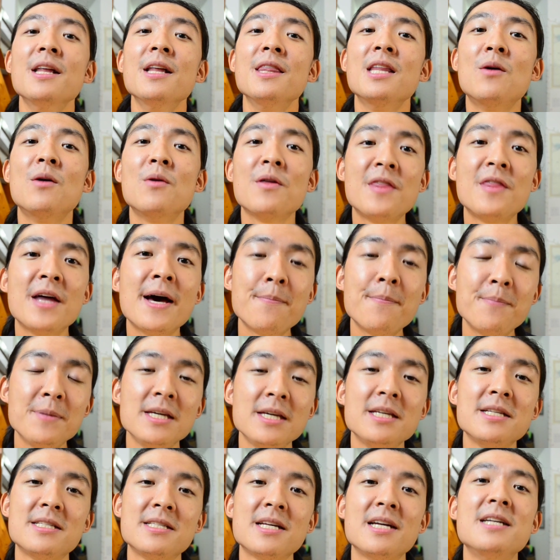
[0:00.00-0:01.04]
Now, with that
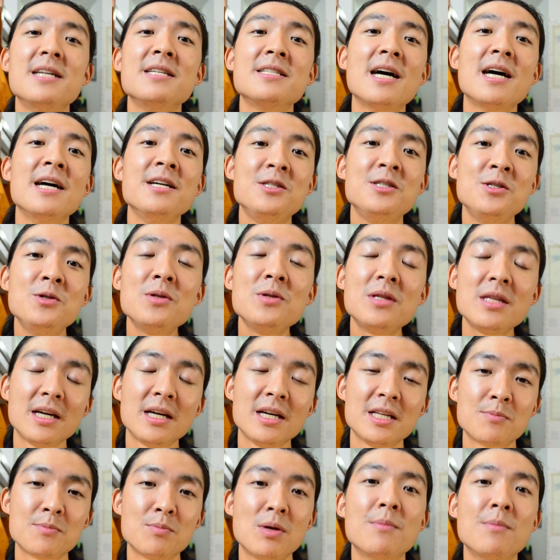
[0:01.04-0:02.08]
being said is I do think
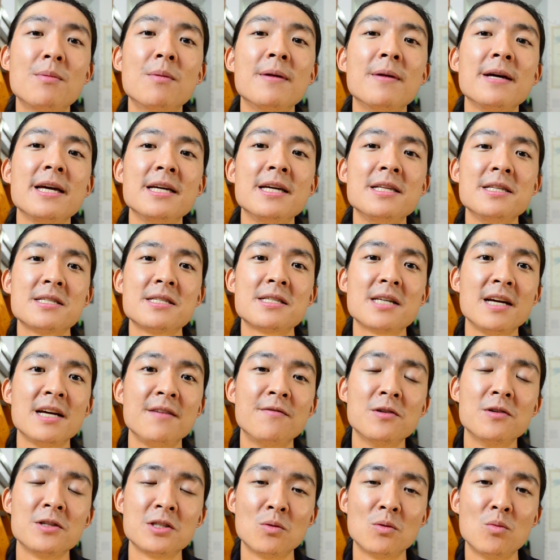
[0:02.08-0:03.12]
it's probably
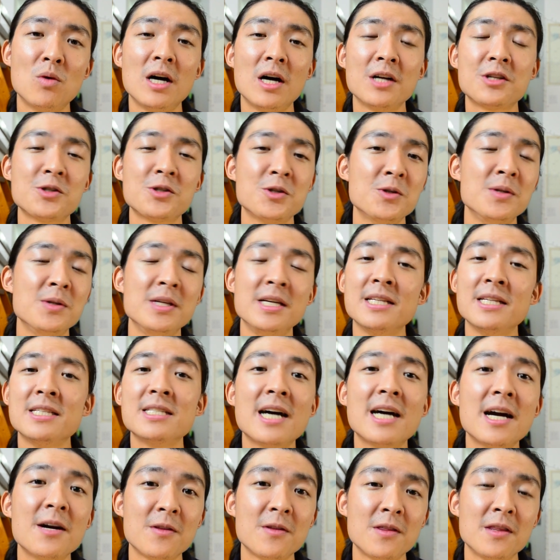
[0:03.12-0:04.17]
insightful to watch through the
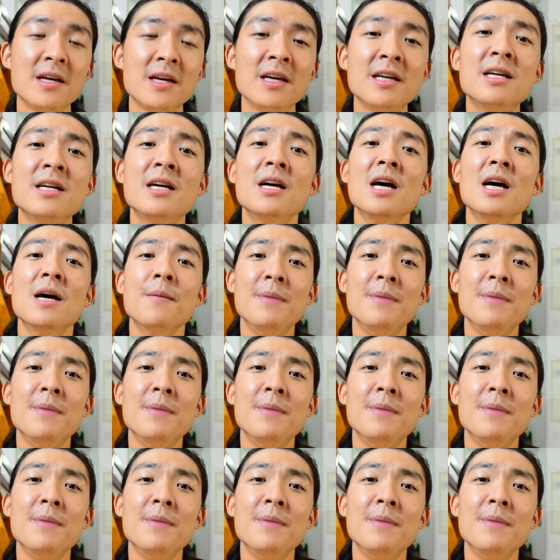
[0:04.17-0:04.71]
entire thing,